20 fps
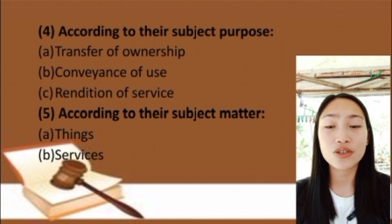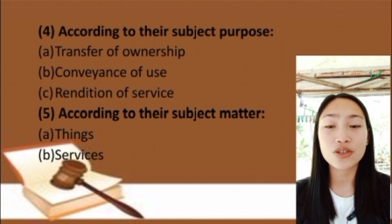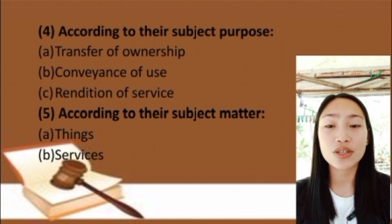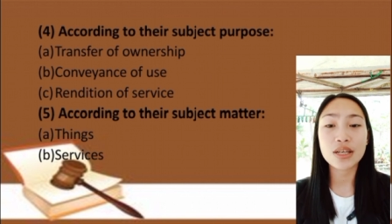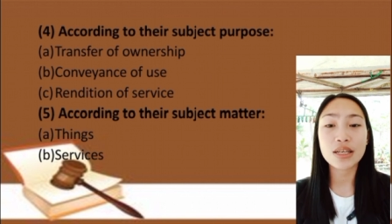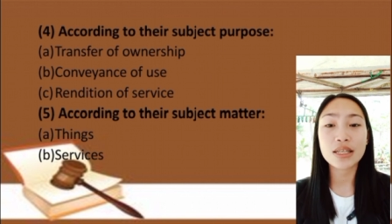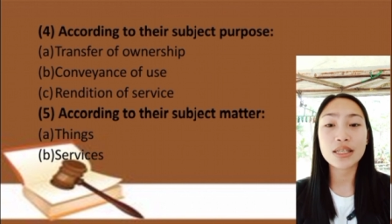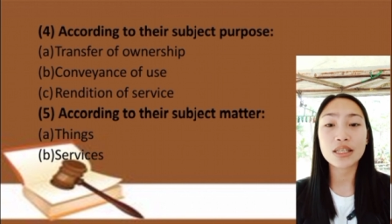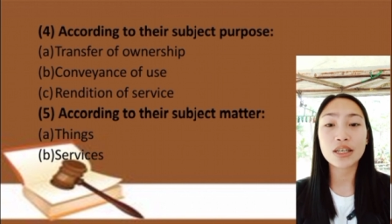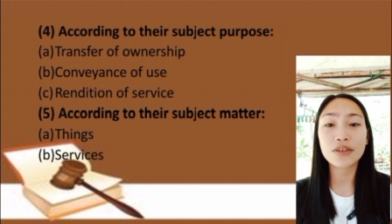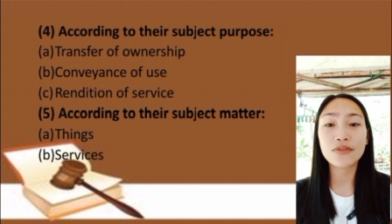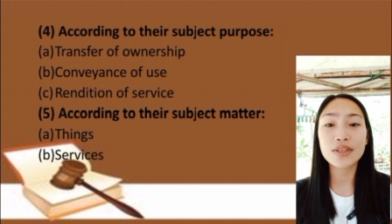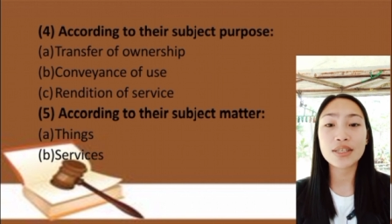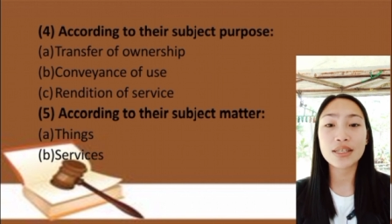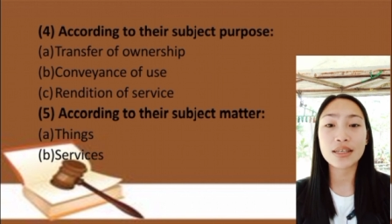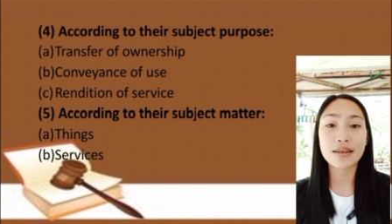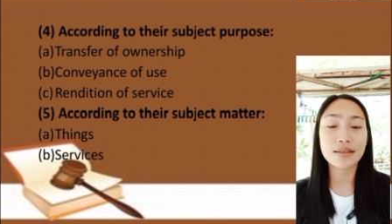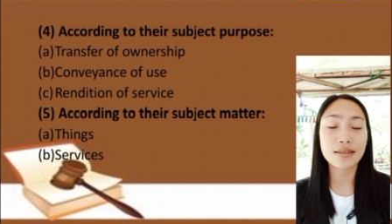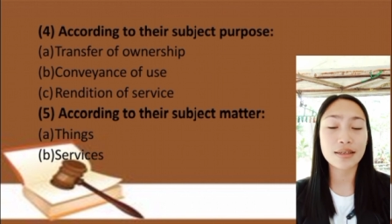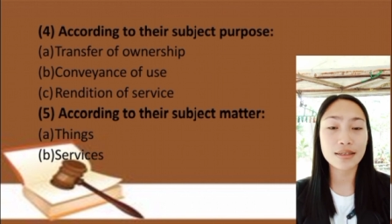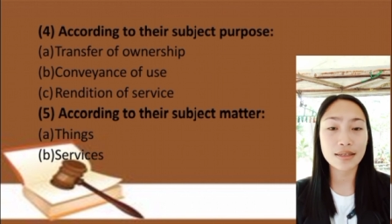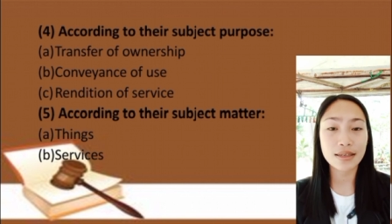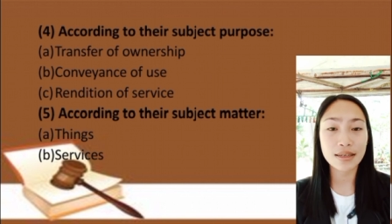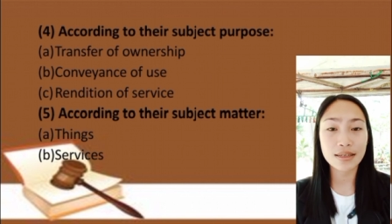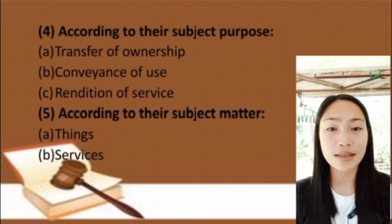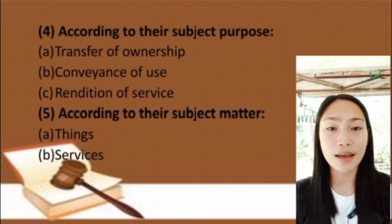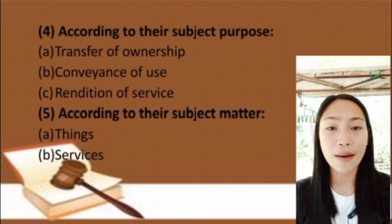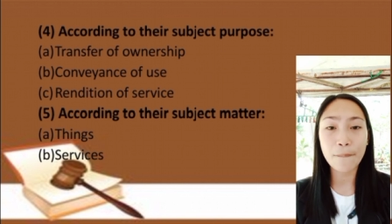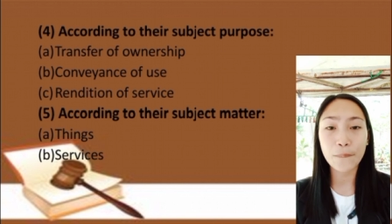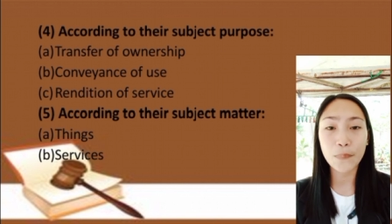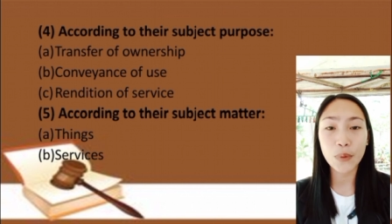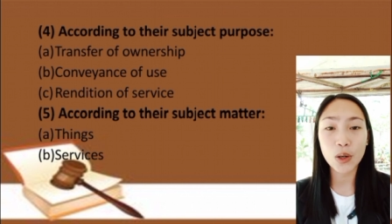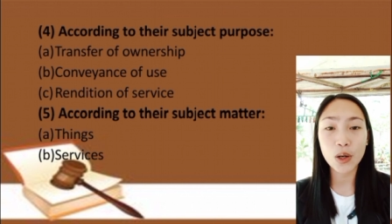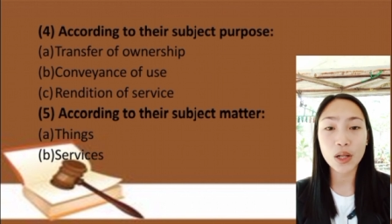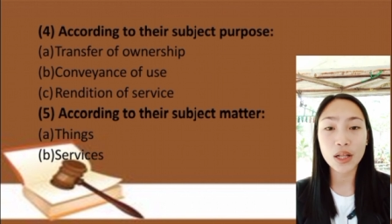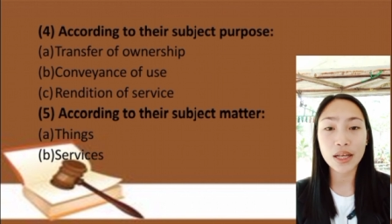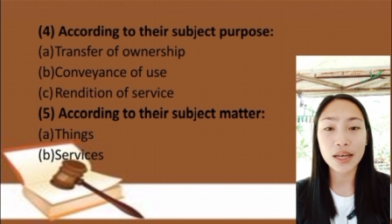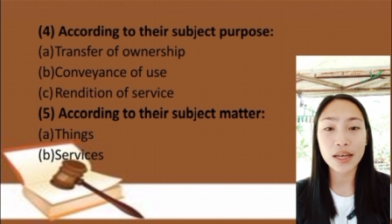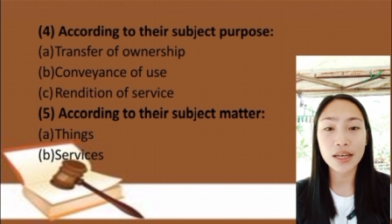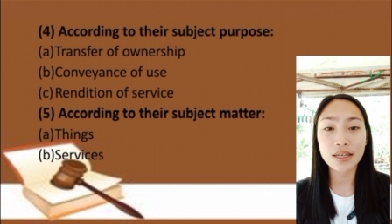Then services is example
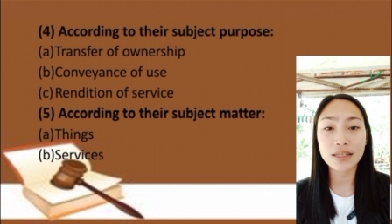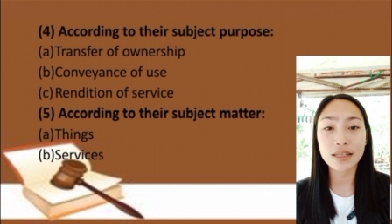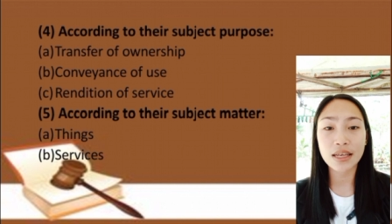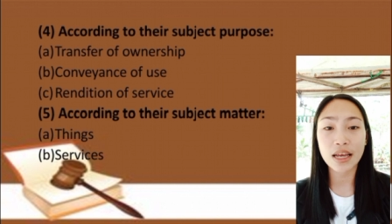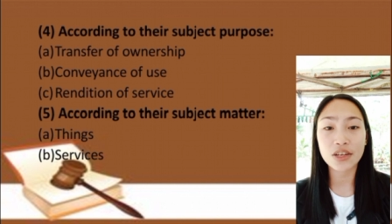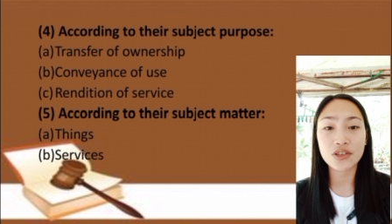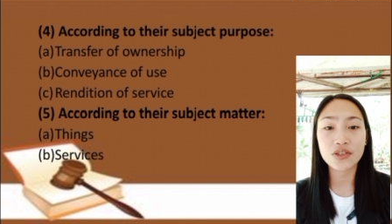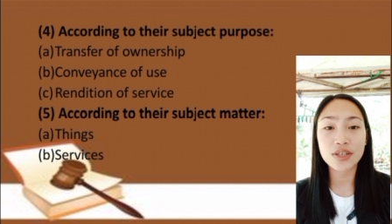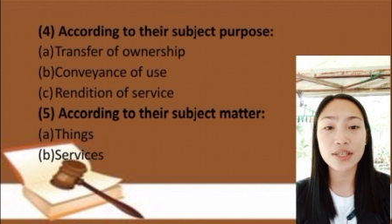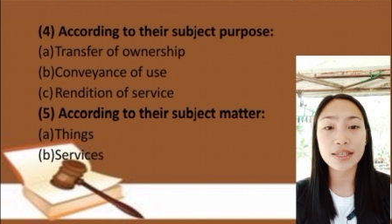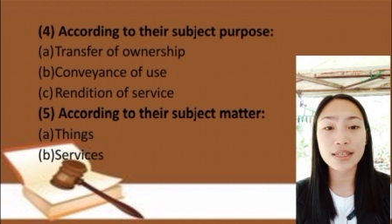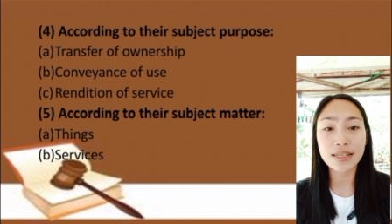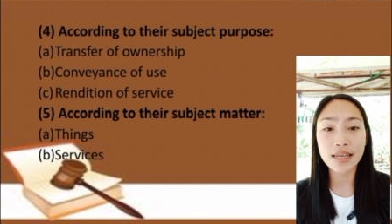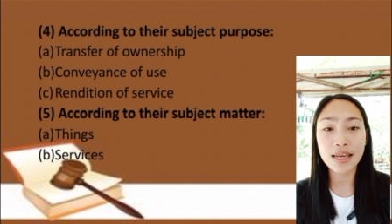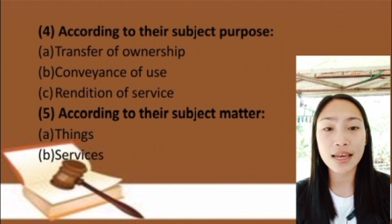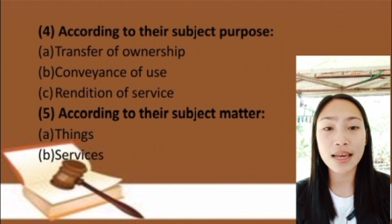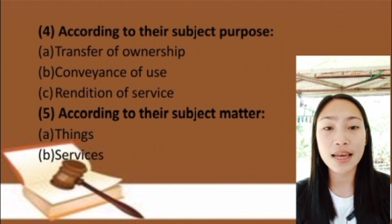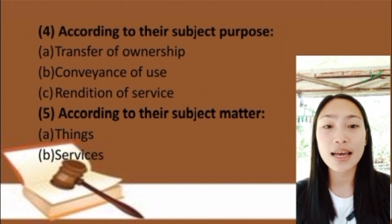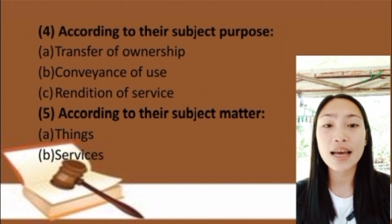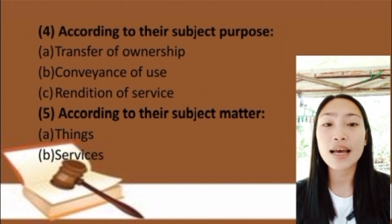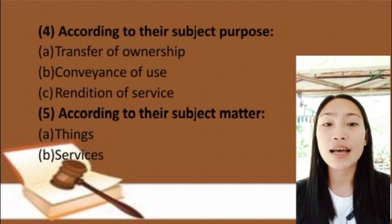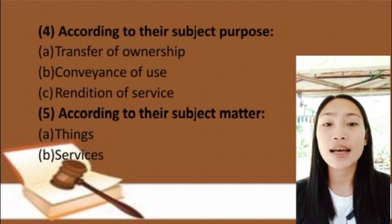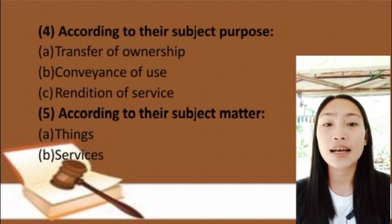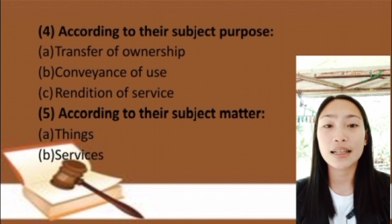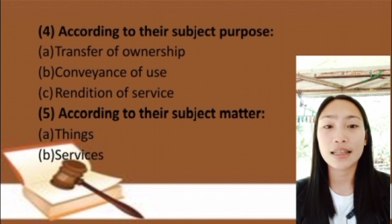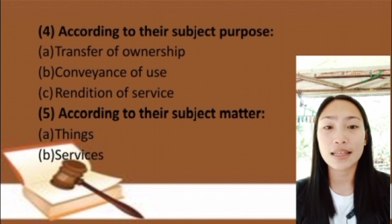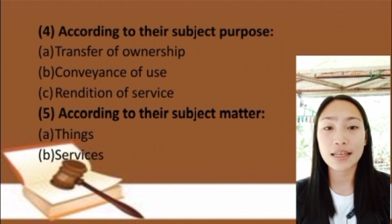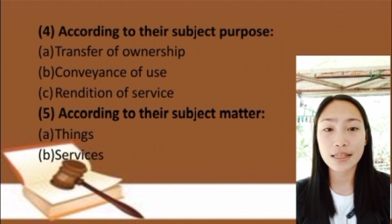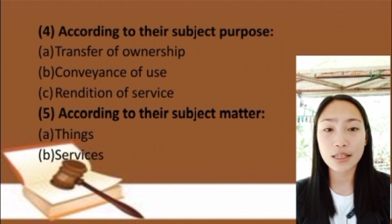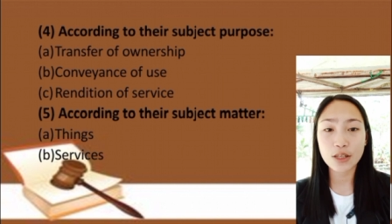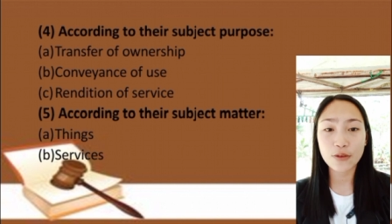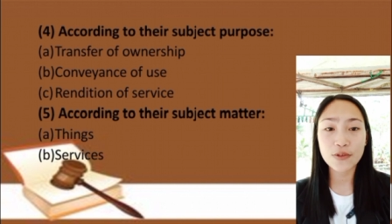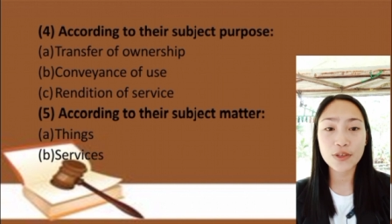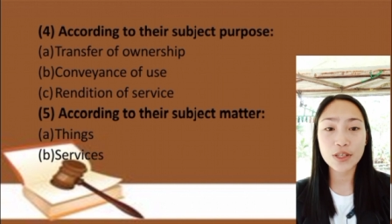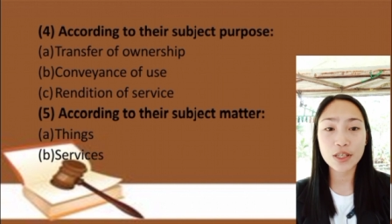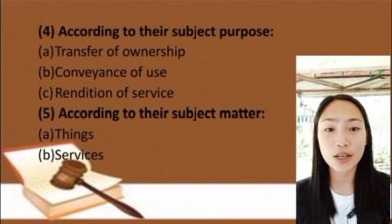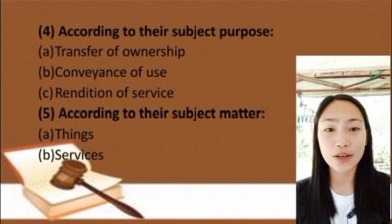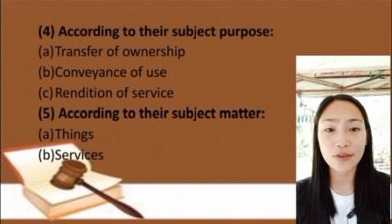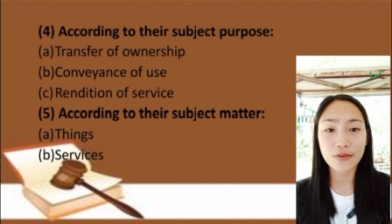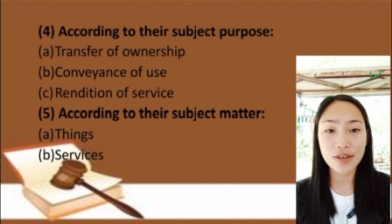is agency, list of
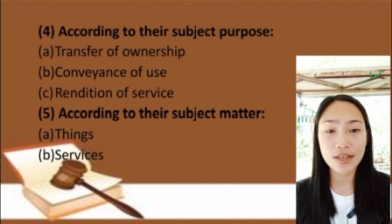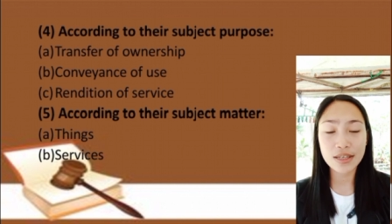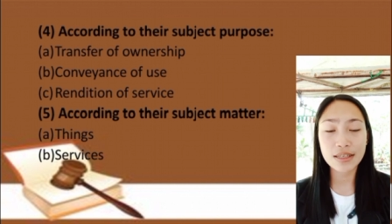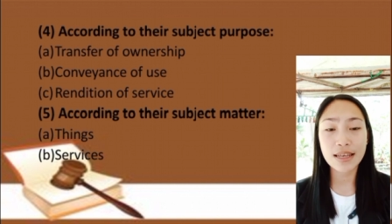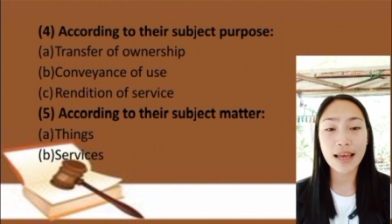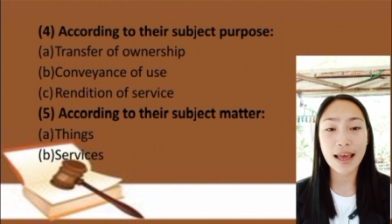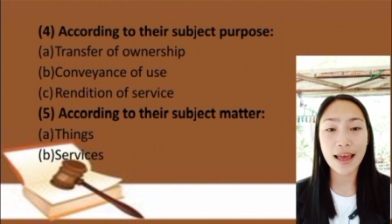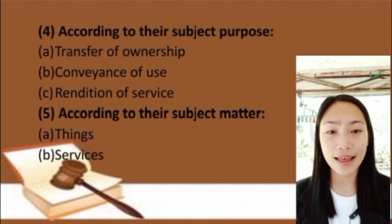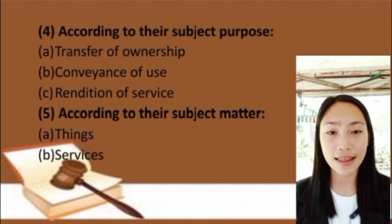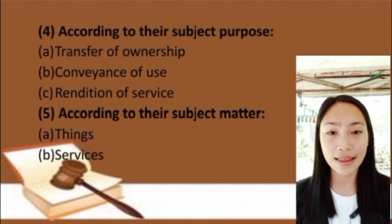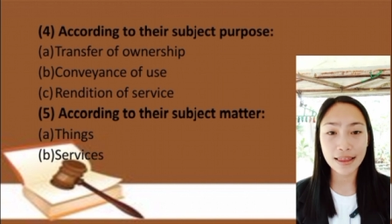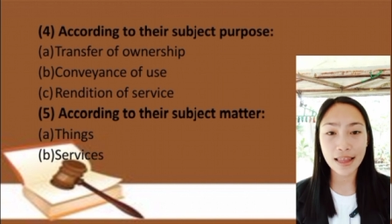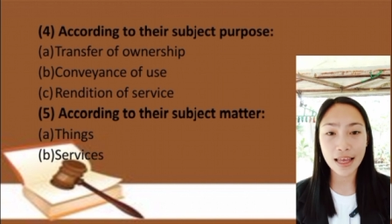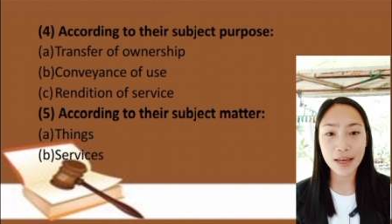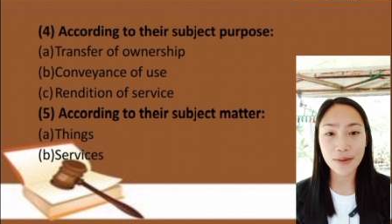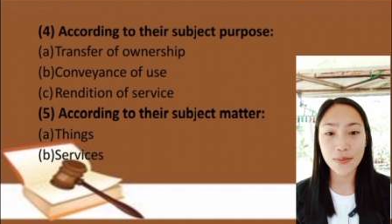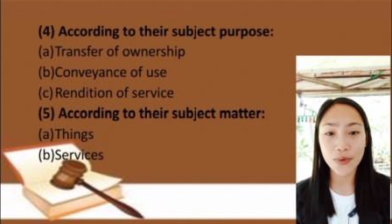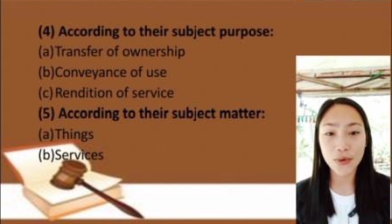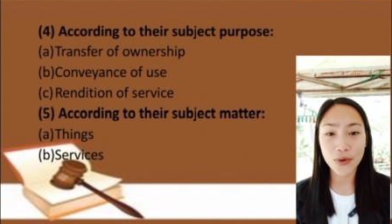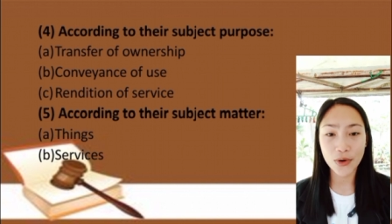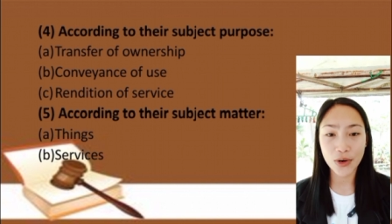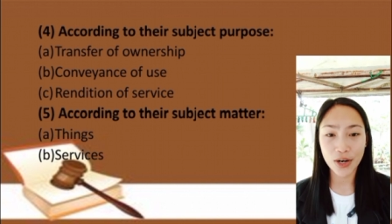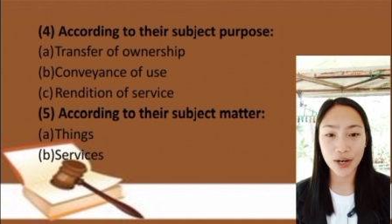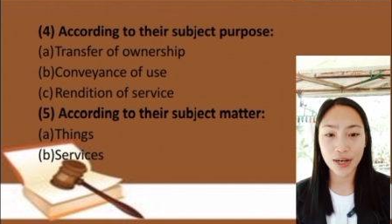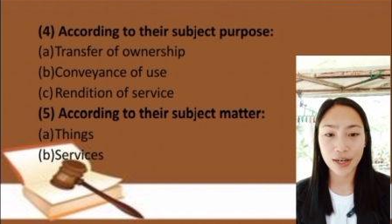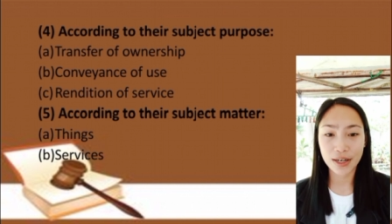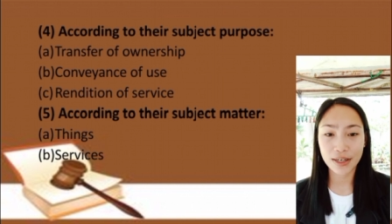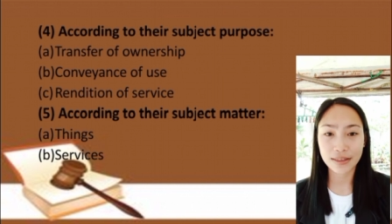service and labor.